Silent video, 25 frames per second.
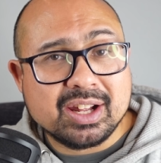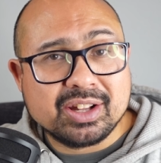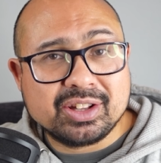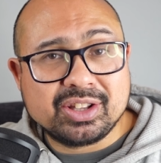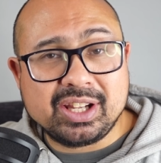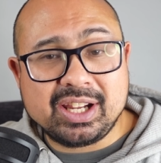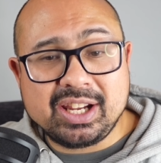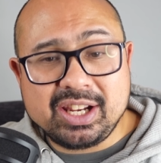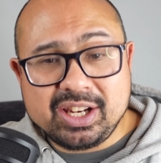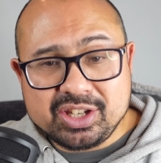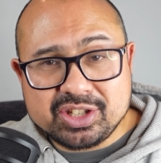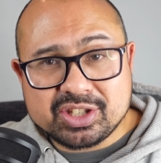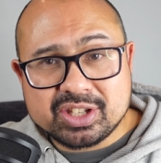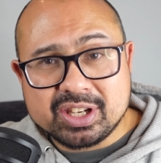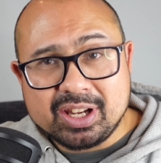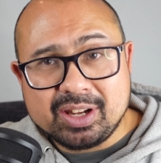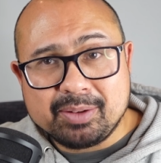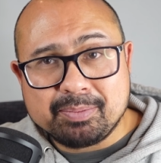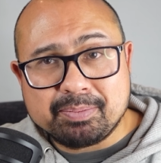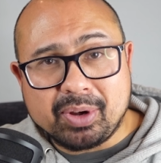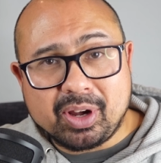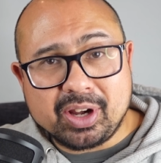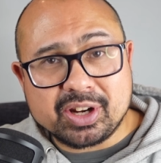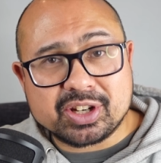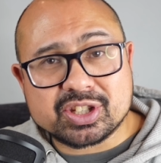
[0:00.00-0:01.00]
These
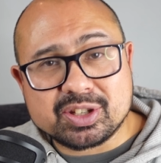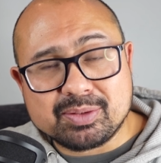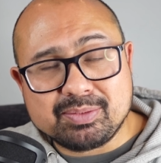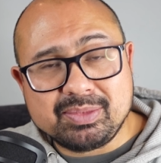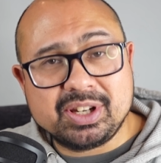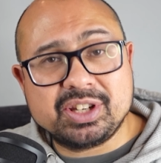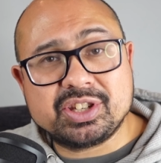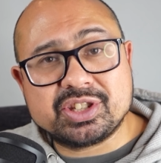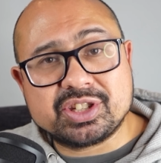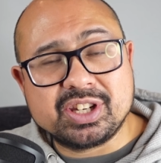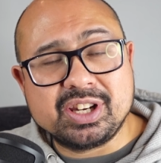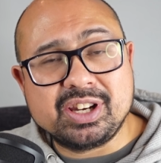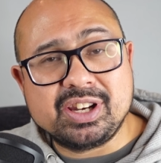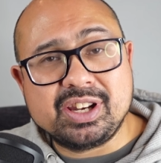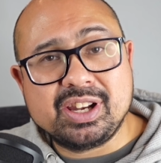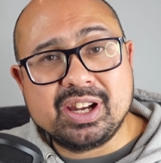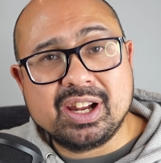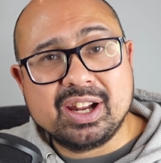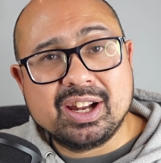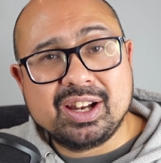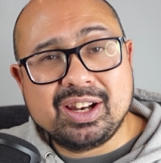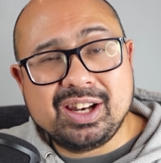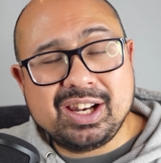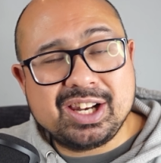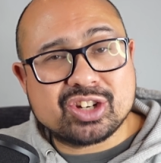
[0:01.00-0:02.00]
bikes I'm listing
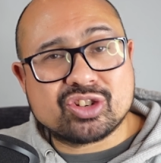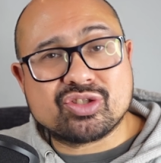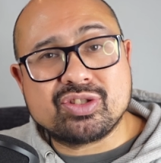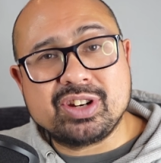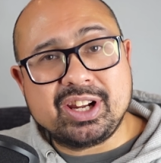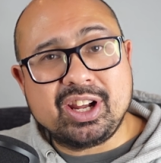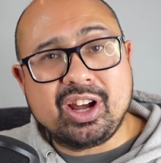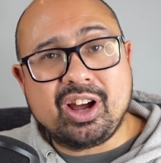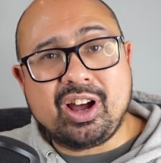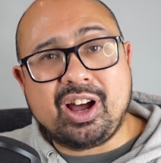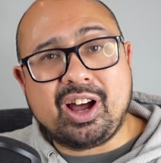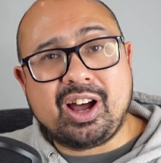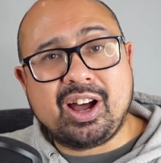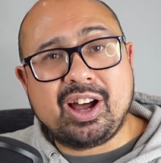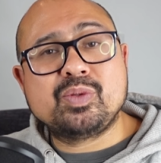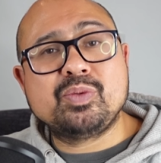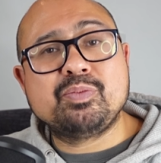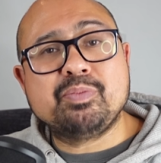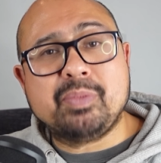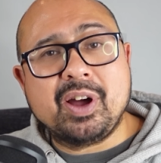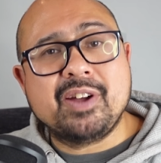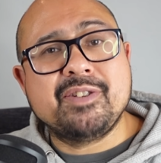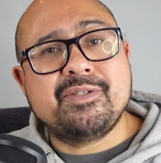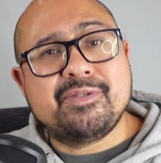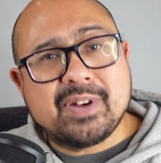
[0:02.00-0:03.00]
literally are
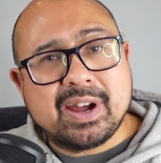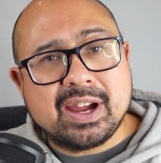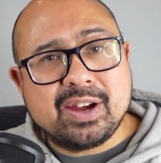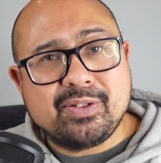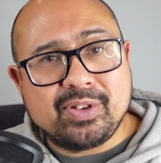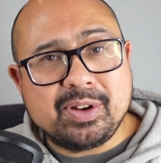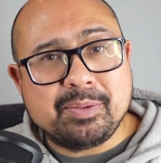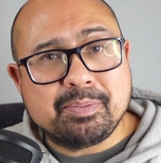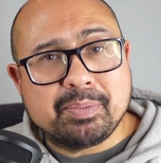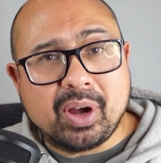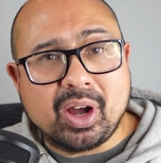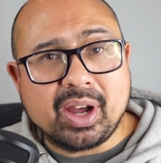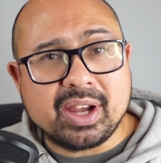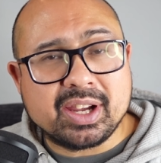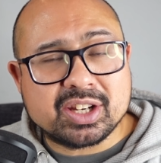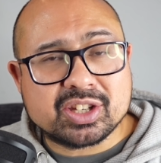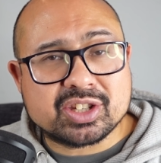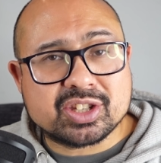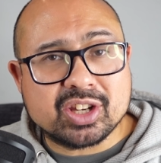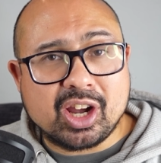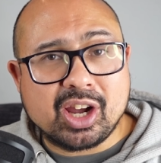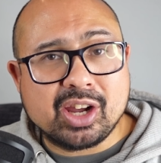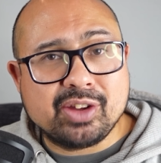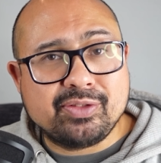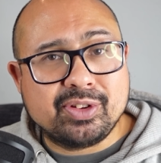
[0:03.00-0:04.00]
my favourite bikes,
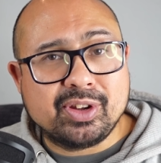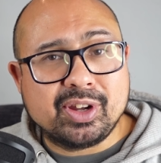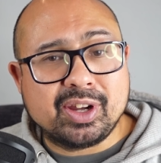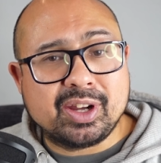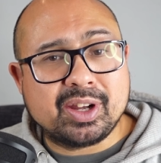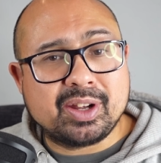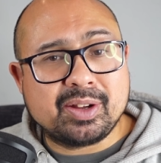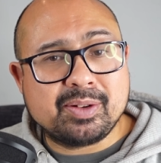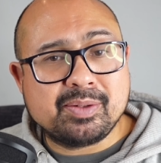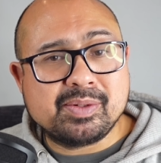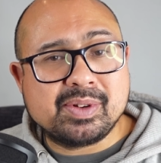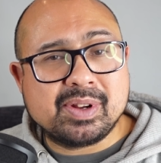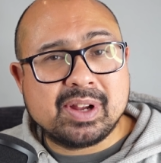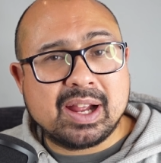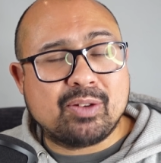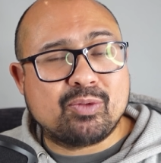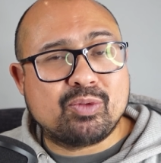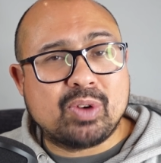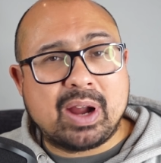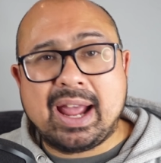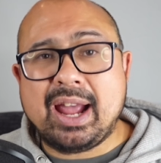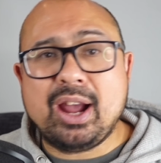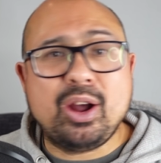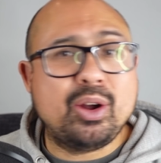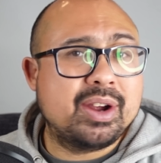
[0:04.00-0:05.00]
either
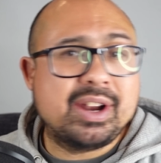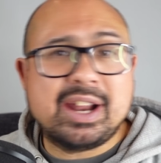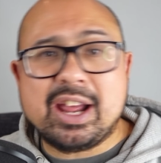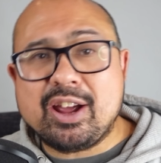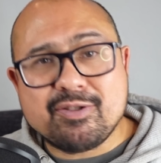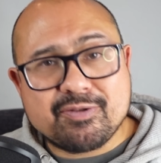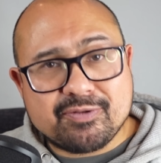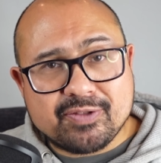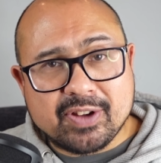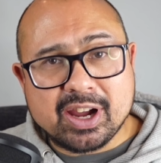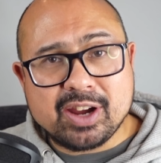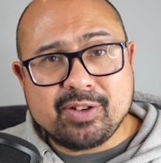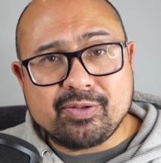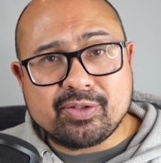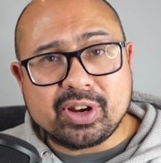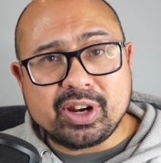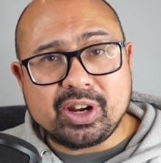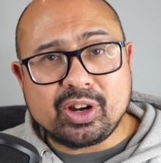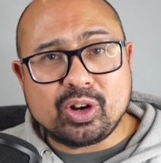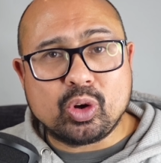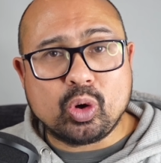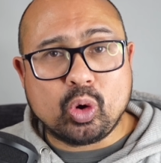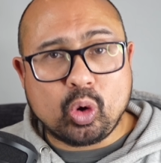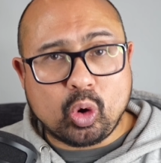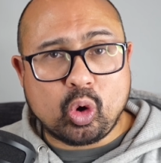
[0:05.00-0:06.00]
out and out
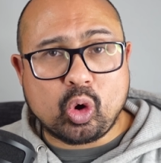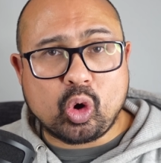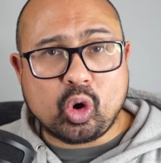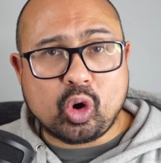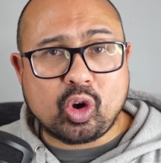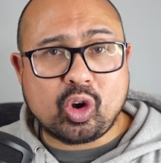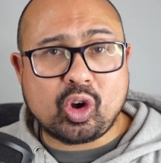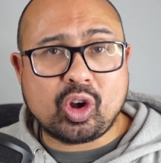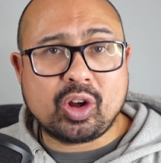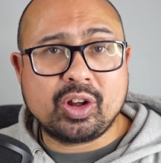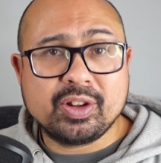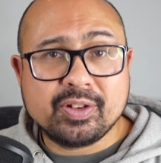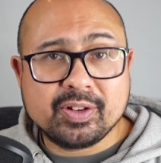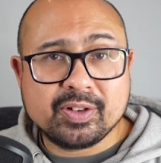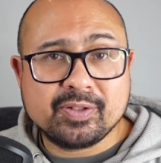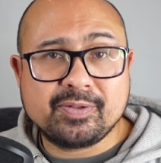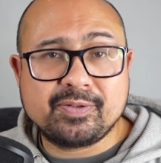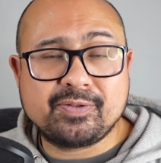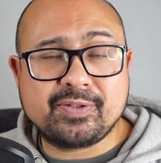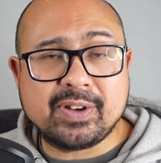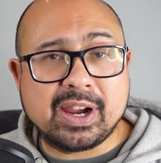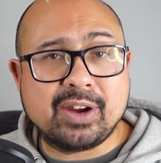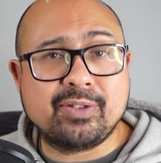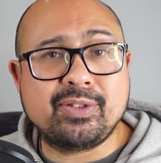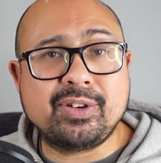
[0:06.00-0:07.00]
favourite or
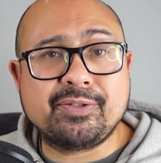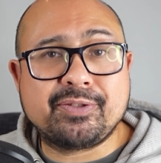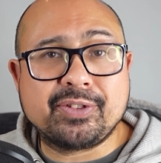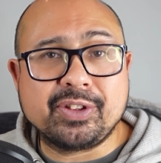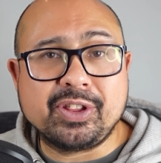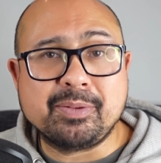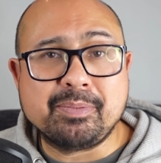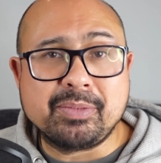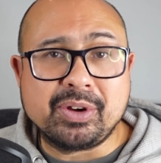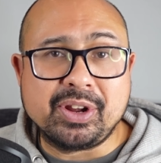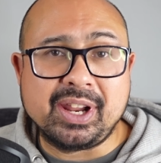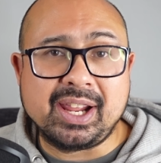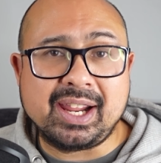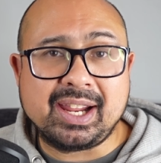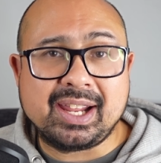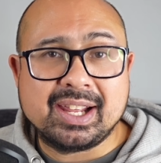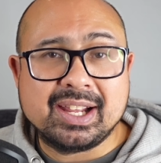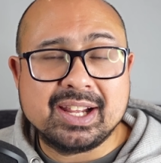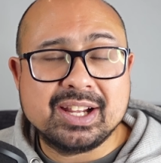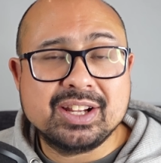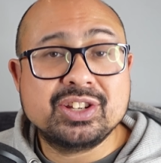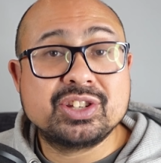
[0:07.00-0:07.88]
favourite for the money.